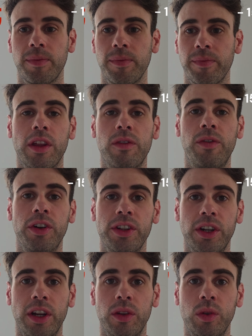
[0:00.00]
Without
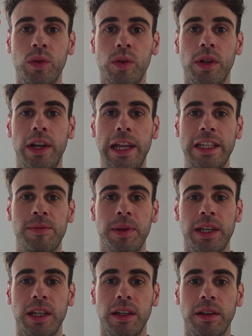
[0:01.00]
further ado, let's
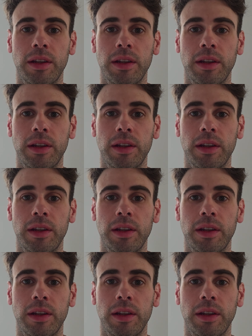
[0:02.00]
begin.